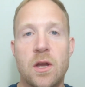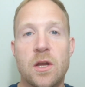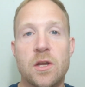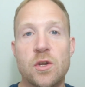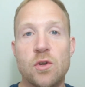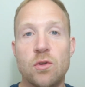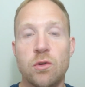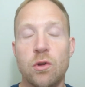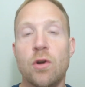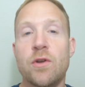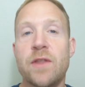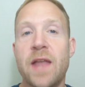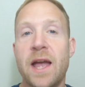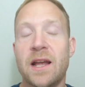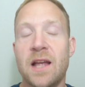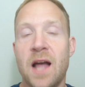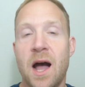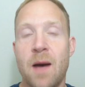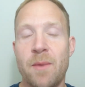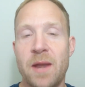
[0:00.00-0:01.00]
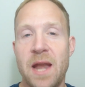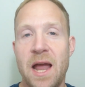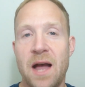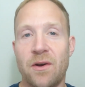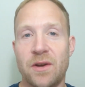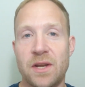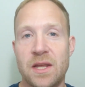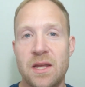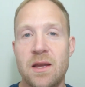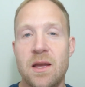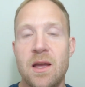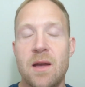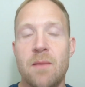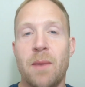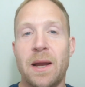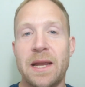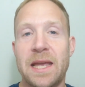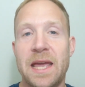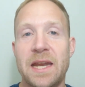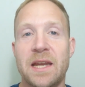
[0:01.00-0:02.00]
You learn that commonality
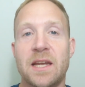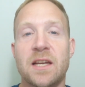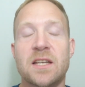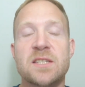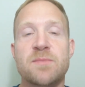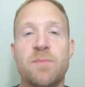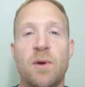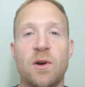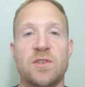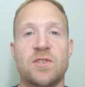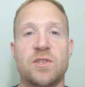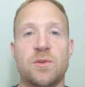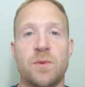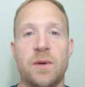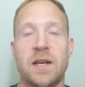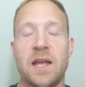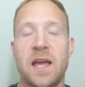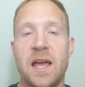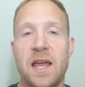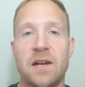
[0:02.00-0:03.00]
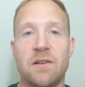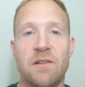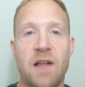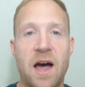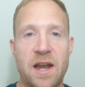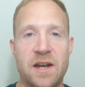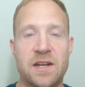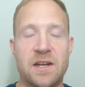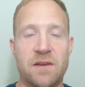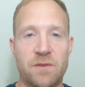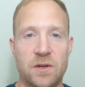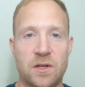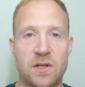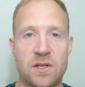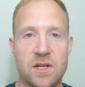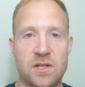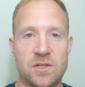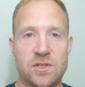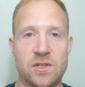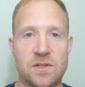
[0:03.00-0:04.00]
by getting exposed to it in a lot of different
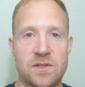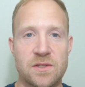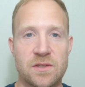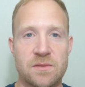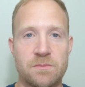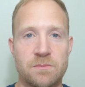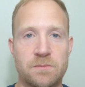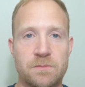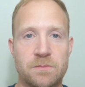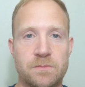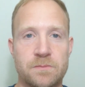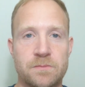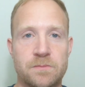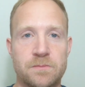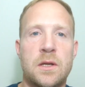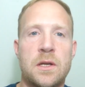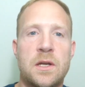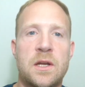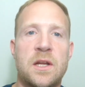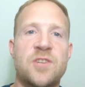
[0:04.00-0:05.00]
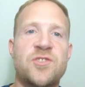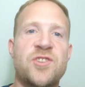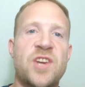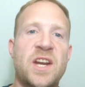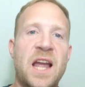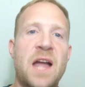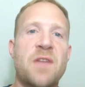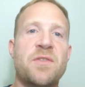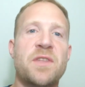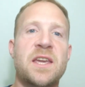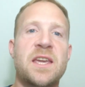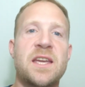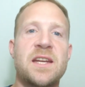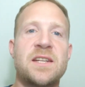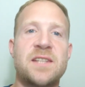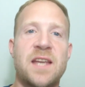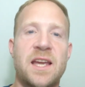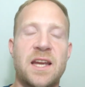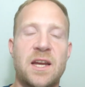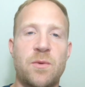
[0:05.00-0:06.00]
conditions. Check out the key
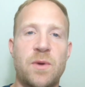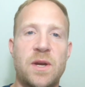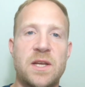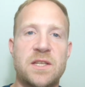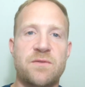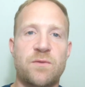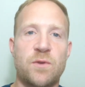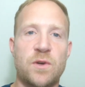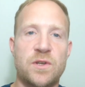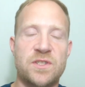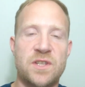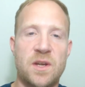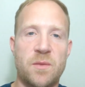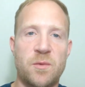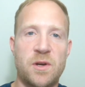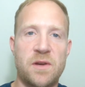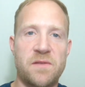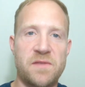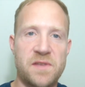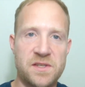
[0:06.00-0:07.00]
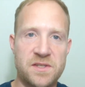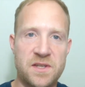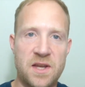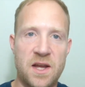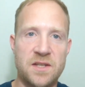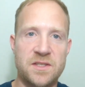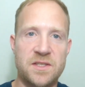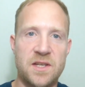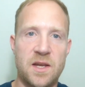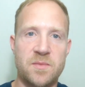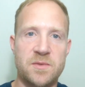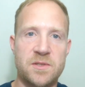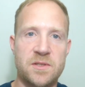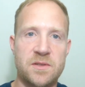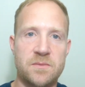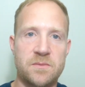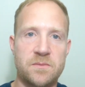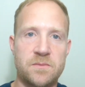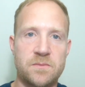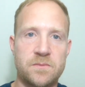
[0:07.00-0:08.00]
takeaways for a summary of these
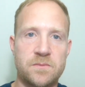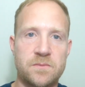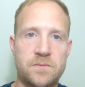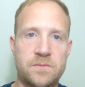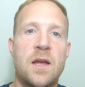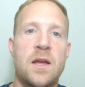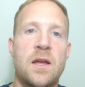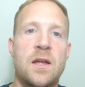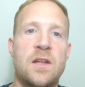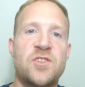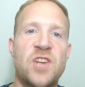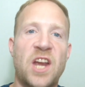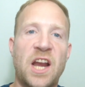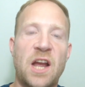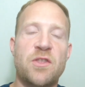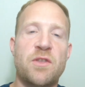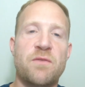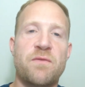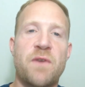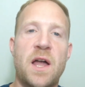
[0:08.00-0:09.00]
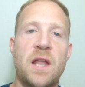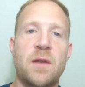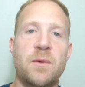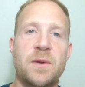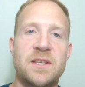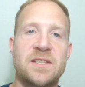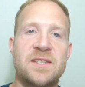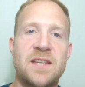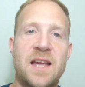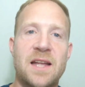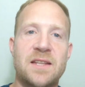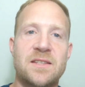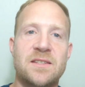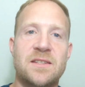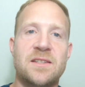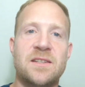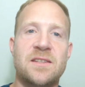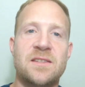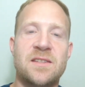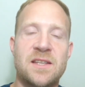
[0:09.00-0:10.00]
concepts. Check out the following sets
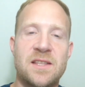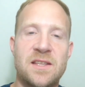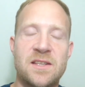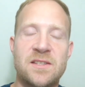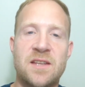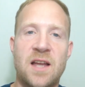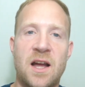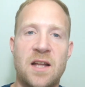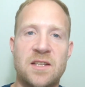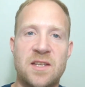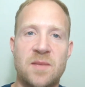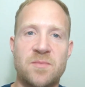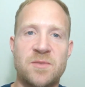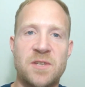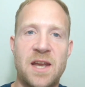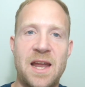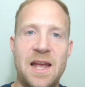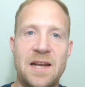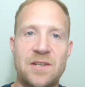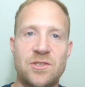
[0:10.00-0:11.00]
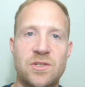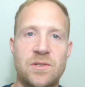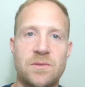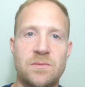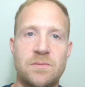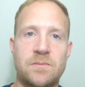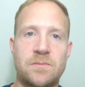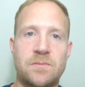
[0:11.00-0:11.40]
to see these concepts in action.